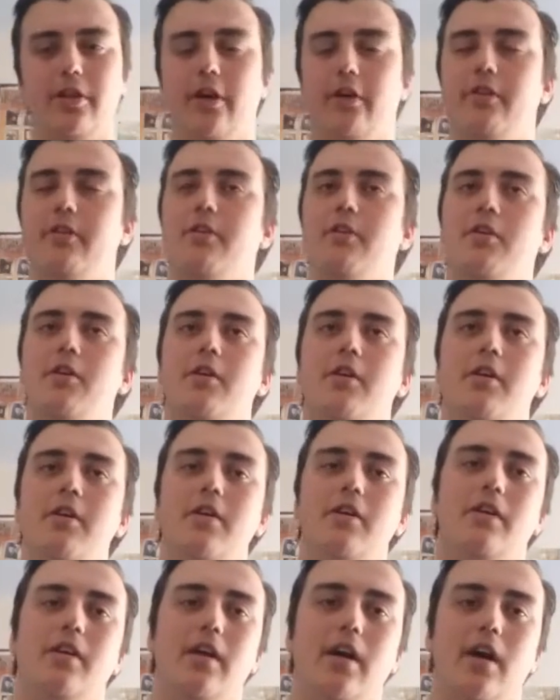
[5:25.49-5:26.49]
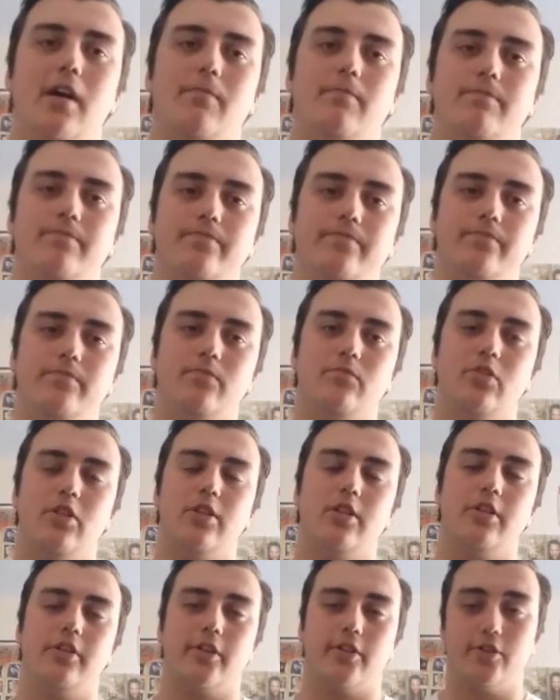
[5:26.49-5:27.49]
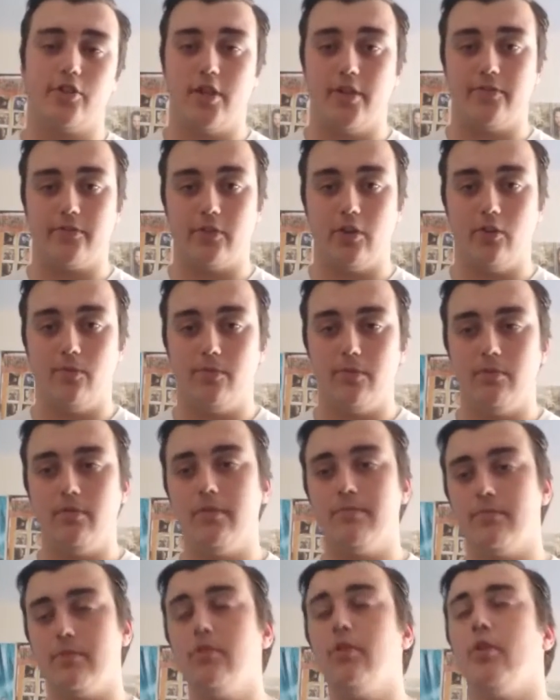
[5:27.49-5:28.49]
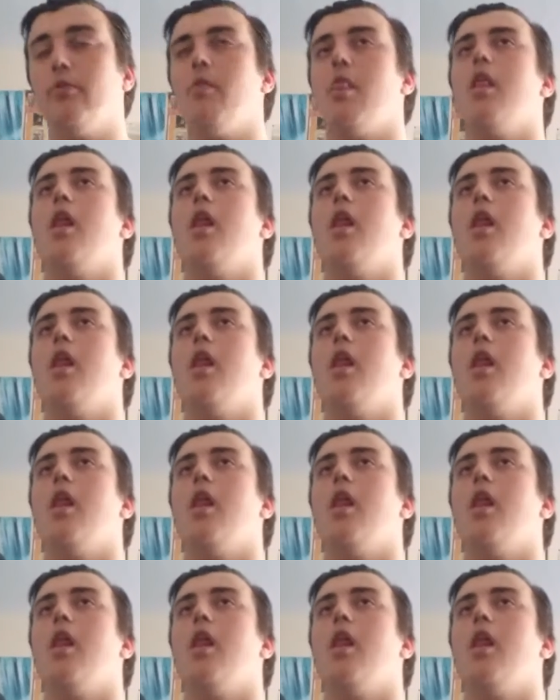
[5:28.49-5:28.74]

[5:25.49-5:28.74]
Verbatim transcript: You know, um, and you got Jeff Gold, um, no,